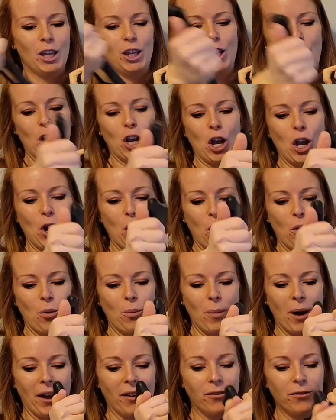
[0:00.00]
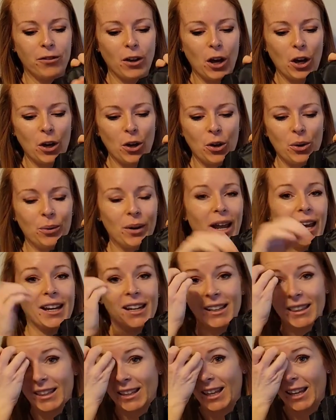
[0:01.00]
you know, my phone,
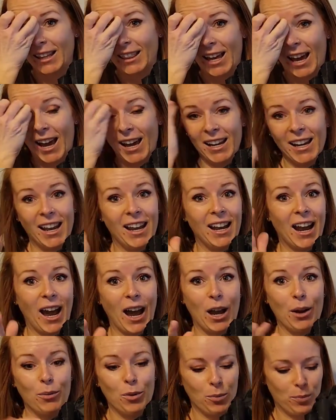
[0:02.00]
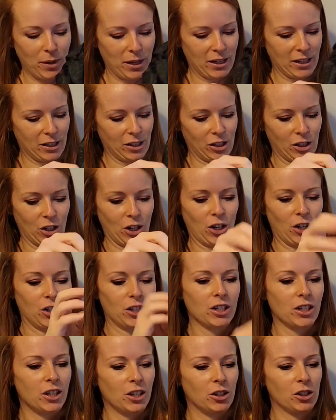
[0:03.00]
anything like that, and I won't be concerned.
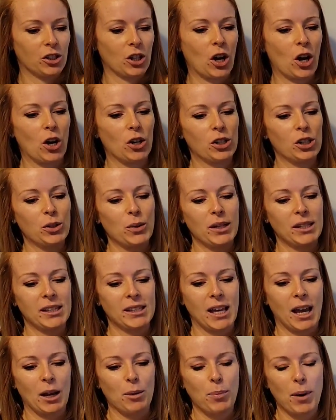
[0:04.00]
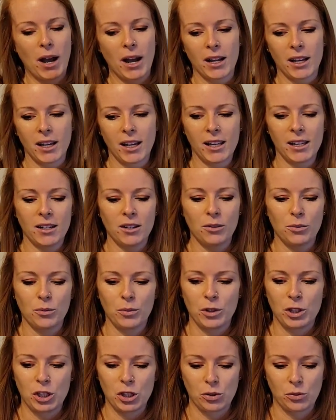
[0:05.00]
There's also a side pocket,
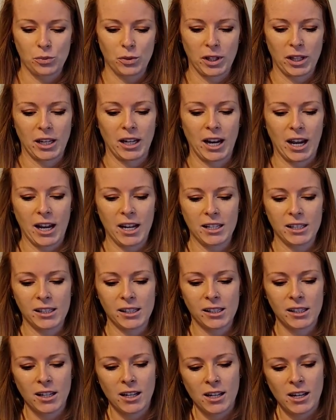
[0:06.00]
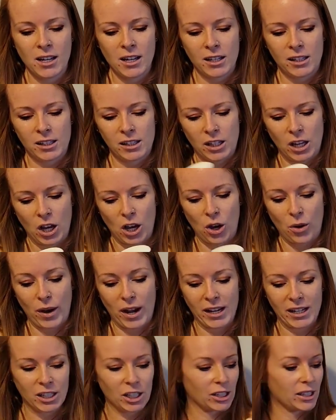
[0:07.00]
which is really nice. So
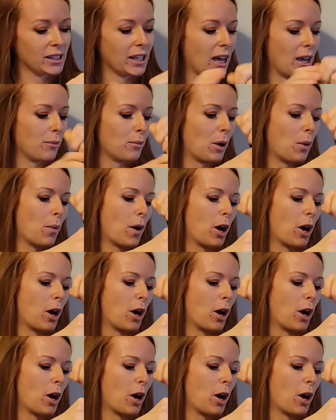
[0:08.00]
I can just slide my